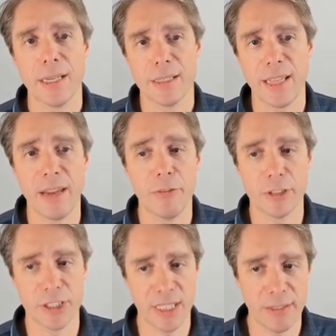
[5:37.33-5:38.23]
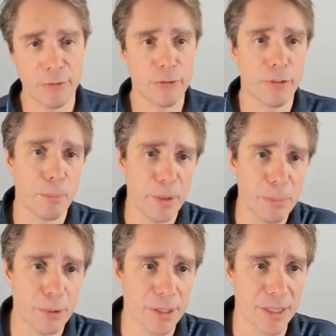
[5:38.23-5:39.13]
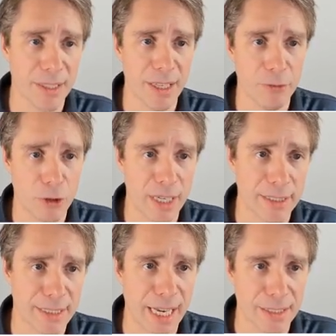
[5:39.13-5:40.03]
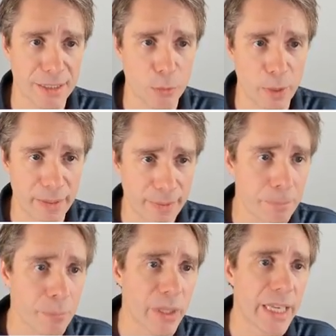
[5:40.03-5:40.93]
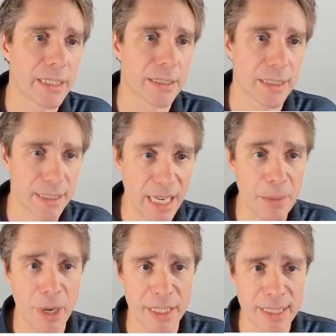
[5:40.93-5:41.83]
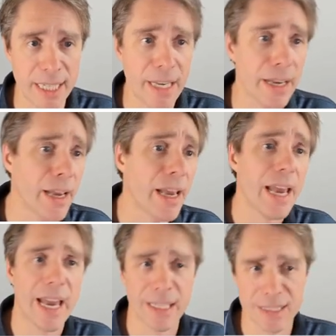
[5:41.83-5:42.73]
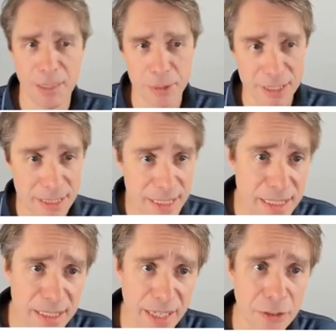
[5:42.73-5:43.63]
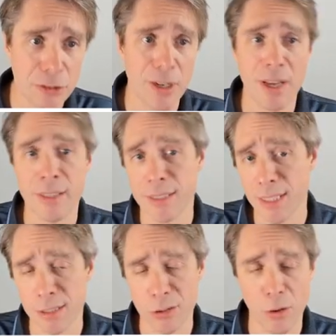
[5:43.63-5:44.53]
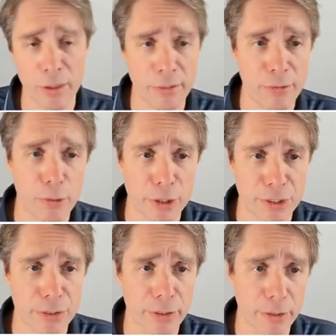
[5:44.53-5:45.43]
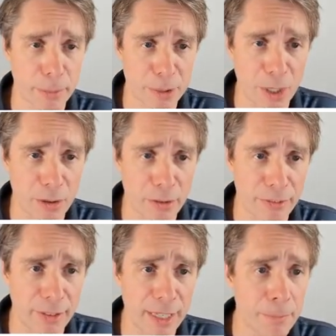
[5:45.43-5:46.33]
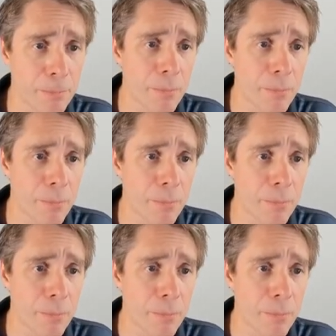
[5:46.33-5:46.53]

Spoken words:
they've received from people that they've transacted with. It's the same idea, except it's decentralized. It's all enforced through cryptography.